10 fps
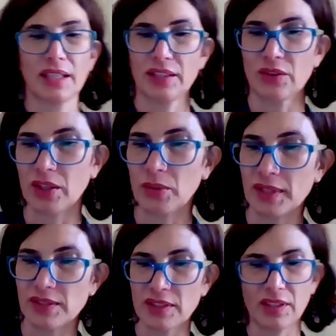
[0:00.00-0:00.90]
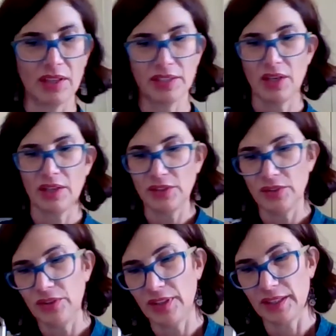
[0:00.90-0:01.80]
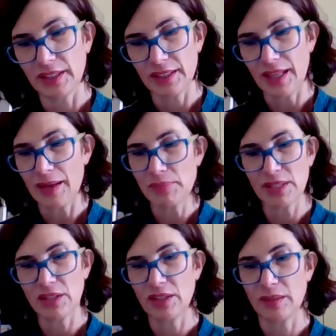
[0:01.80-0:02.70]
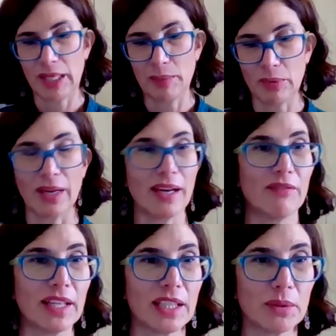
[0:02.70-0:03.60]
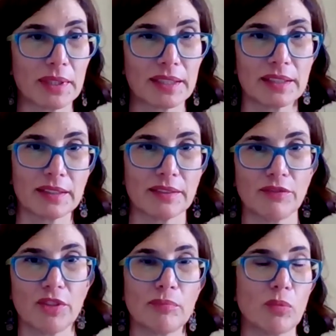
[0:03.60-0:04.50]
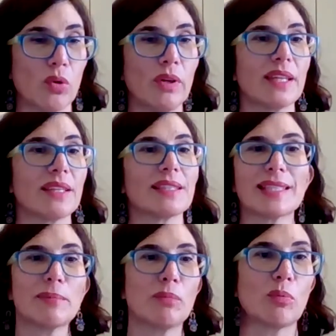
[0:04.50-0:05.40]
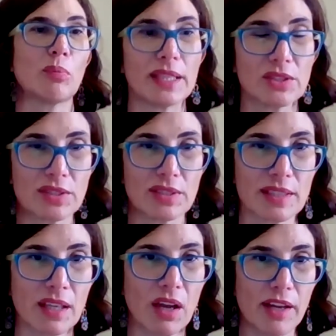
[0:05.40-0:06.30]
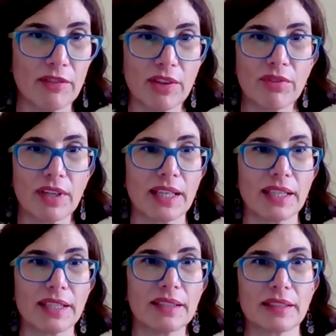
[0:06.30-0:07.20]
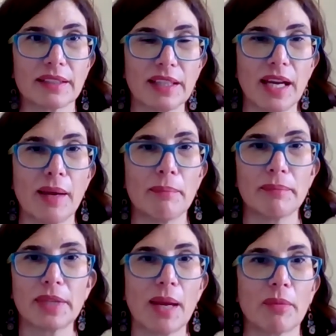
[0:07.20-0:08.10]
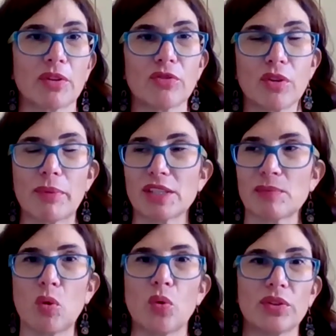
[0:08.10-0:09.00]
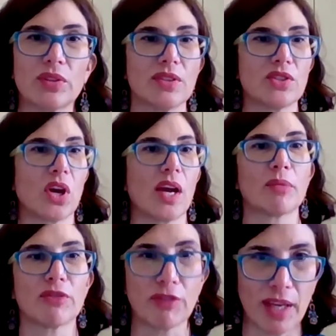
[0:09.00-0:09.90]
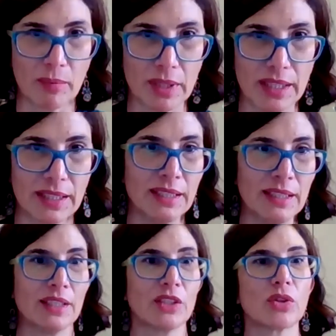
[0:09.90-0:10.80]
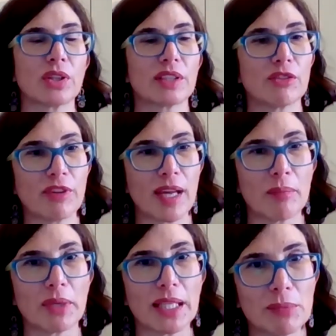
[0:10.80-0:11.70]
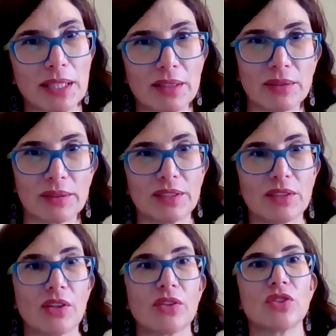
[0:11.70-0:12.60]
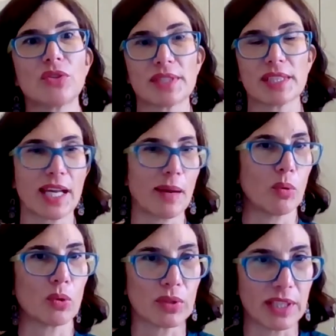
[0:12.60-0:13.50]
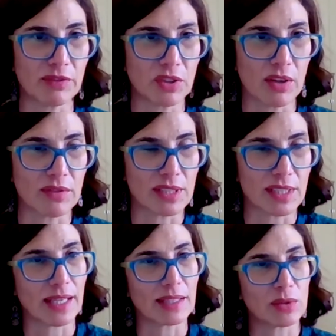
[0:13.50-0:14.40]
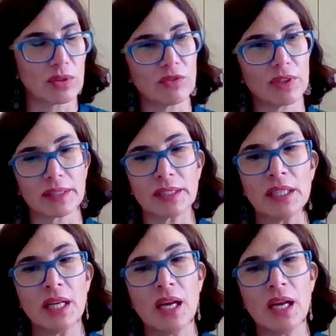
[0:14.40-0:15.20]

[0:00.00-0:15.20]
another great question. And I do think absolutely people are valuing food more, and the simple pleasures in life are really coming through much more, you know, time with family, cooking the family meal, you know, using up all your leftovers and that sort of thing.